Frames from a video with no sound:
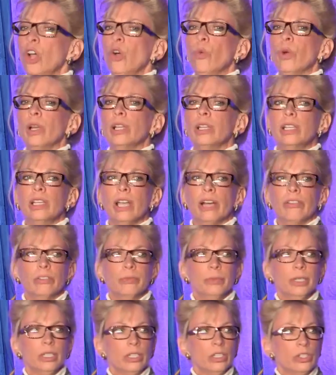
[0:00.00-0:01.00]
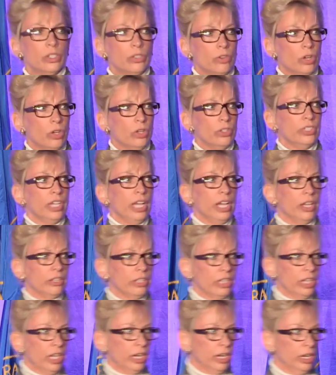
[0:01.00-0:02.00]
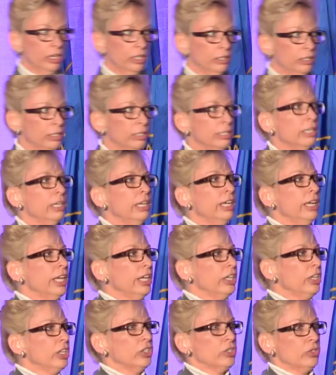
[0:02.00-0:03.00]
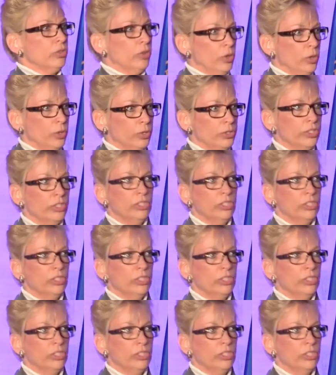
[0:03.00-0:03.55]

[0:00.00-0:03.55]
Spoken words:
When government controls health care, it controls